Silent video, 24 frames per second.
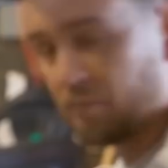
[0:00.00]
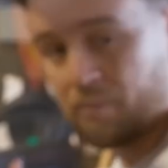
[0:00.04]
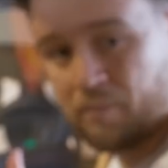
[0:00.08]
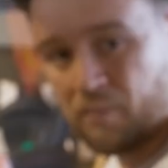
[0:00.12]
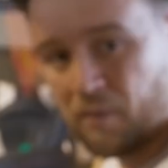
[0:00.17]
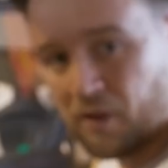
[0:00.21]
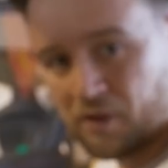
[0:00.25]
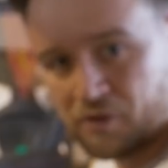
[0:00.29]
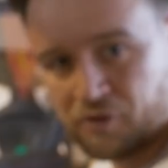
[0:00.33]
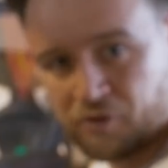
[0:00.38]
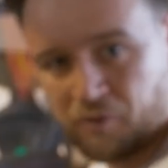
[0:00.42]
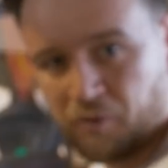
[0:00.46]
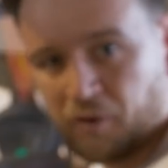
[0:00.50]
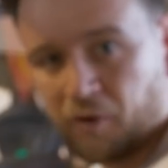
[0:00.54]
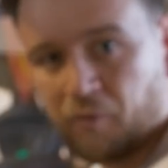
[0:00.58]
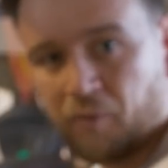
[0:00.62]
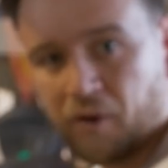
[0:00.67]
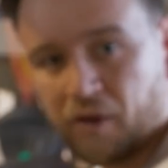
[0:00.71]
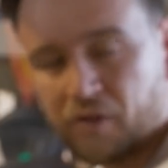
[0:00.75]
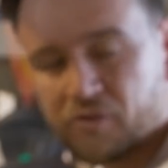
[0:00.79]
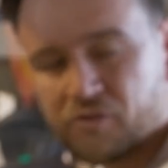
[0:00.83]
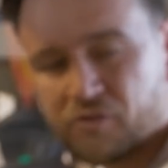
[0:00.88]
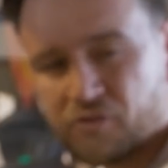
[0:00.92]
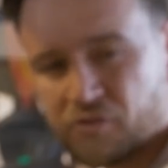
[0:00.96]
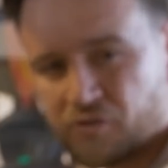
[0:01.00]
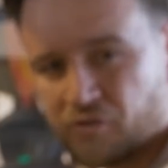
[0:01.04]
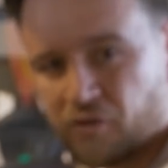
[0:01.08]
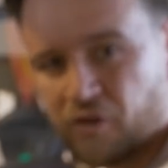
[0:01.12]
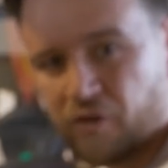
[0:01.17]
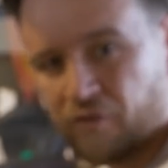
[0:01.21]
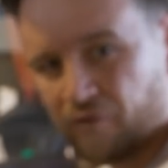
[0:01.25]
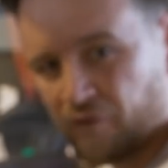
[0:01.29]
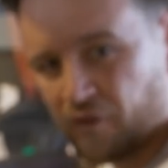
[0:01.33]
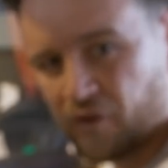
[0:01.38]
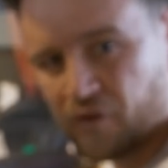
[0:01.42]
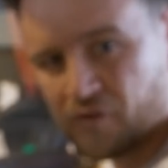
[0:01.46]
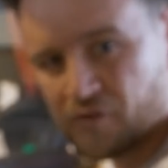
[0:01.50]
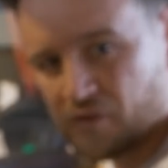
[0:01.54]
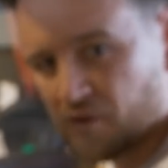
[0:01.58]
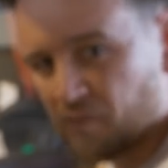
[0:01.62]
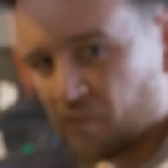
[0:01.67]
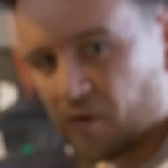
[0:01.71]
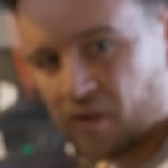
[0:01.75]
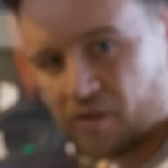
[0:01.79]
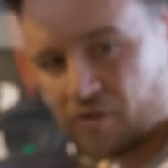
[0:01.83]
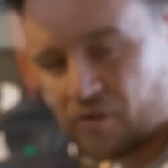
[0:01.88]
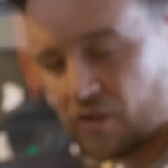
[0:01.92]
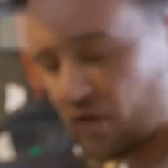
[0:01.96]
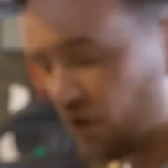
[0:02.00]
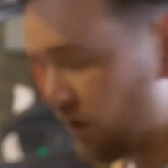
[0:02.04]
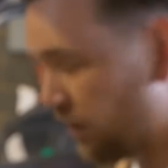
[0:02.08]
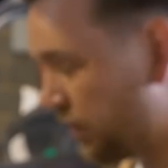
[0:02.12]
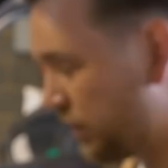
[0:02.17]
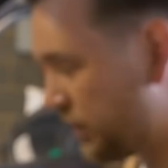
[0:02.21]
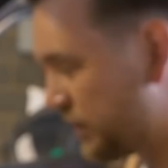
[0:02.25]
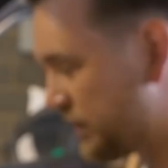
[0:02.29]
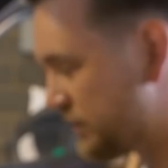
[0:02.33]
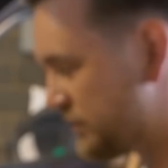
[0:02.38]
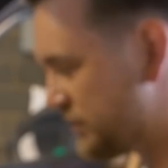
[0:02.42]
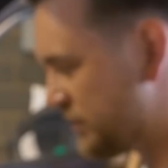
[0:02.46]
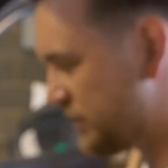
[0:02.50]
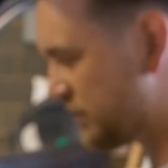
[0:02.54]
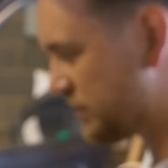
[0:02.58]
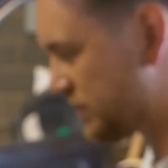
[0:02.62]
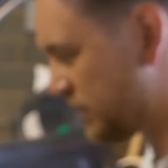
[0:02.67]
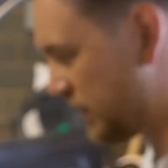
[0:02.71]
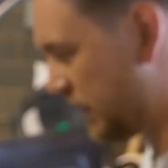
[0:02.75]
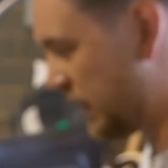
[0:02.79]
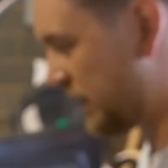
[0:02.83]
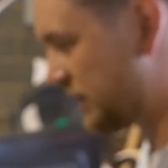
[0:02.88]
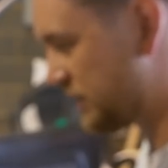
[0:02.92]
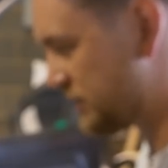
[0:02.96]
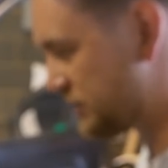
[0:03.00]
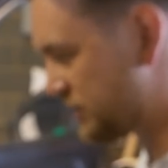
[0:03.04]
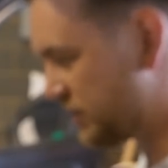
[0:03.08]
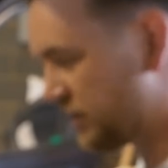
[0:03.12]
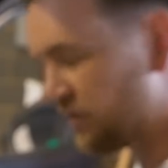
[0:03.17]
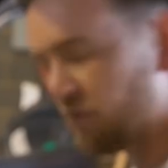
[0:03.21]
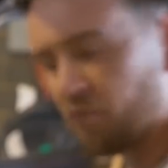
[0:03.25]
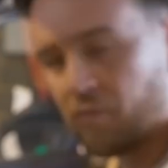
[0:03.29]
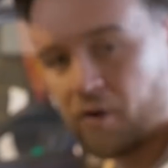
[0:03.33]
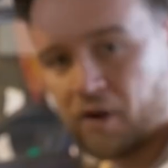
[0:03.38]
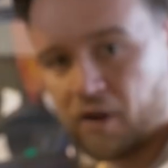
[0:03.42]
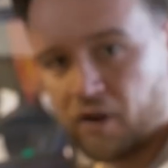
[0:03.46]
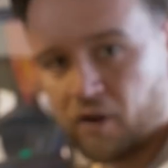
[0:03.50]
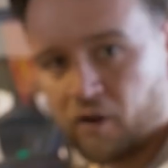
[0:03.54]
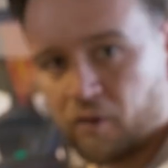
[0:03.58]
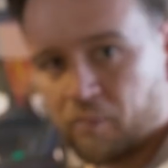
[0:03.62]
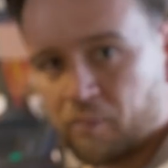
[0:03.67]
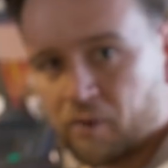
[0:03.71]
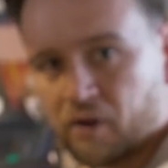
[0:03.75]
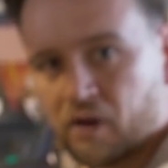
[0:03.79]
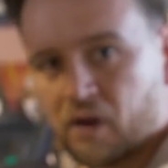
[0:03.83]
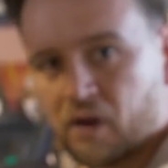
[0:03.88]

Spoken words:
Make sure your wheels are straight first, it makes it a lot easier to line the steering wheel up.